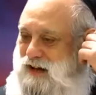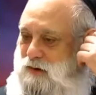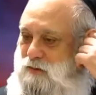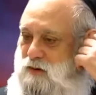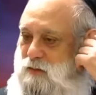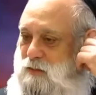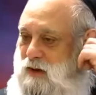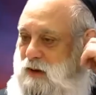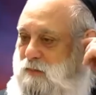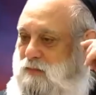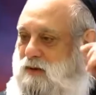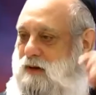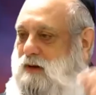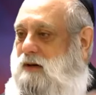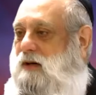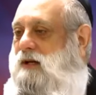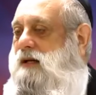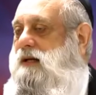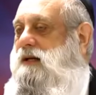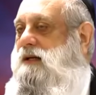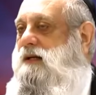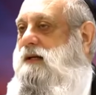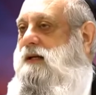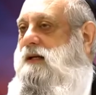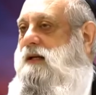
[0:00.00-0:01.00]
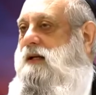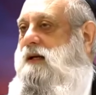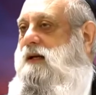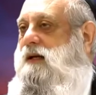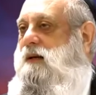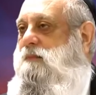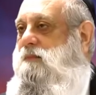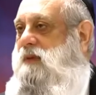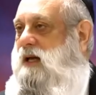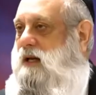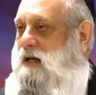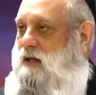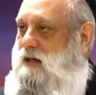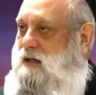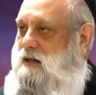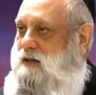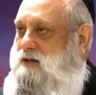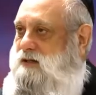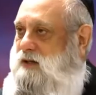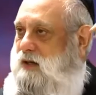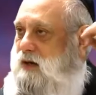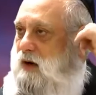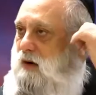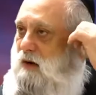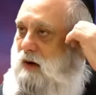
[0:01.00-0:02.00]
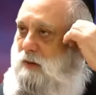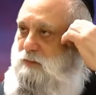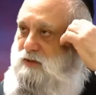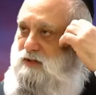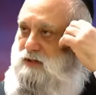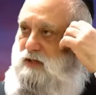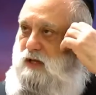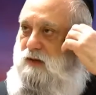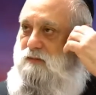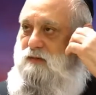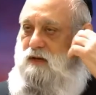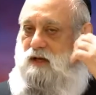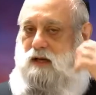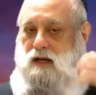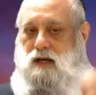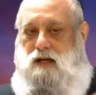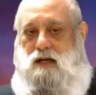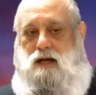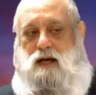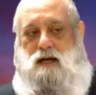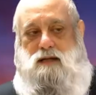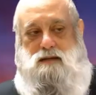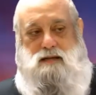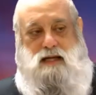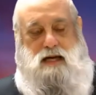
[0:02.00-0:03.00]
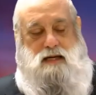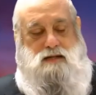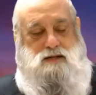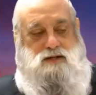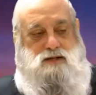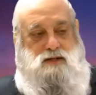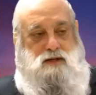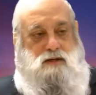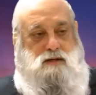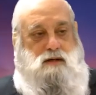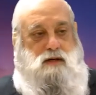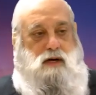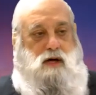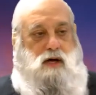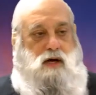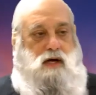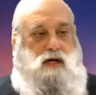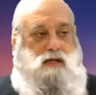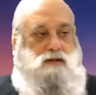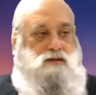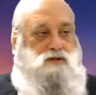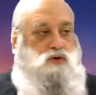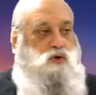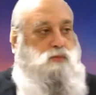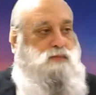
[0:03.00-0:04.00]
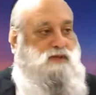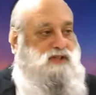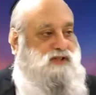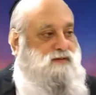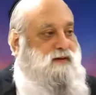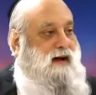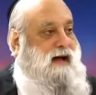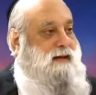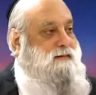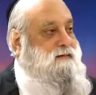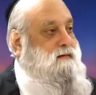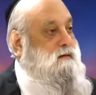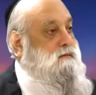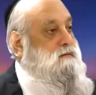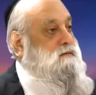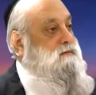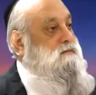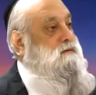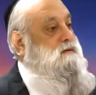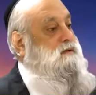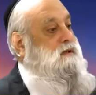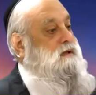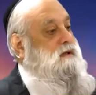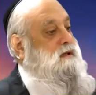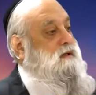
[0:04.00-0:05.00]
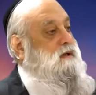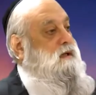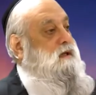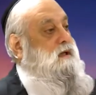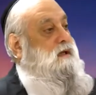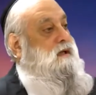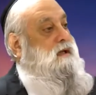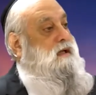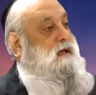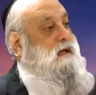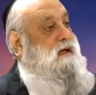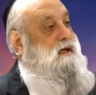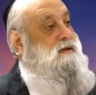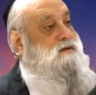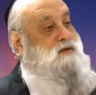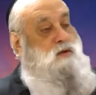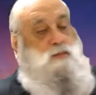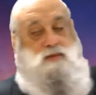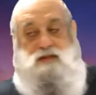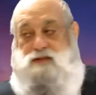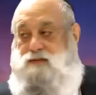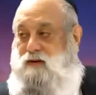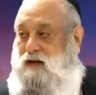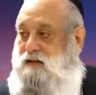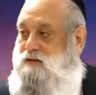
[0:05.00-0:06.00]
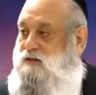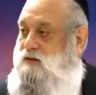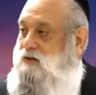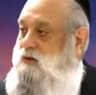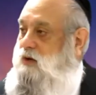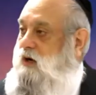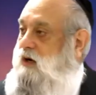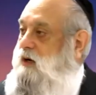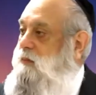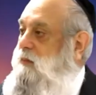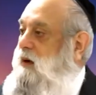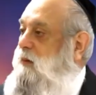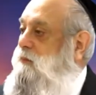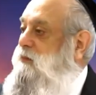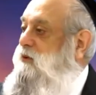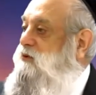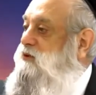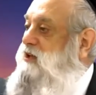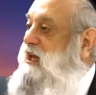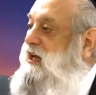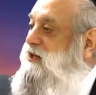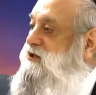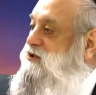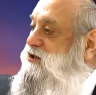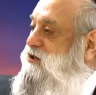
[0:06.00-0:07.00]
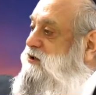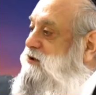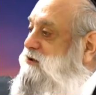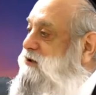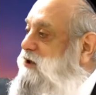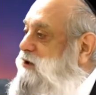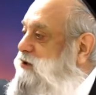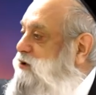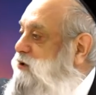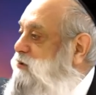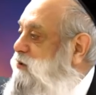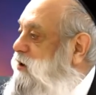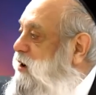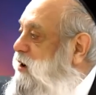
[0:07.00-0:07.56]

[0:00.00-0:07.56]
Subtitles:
I remember many years ago I was giving a lecture on Tu B'Shvat. And on Tu B'Shvat, you talk about potential and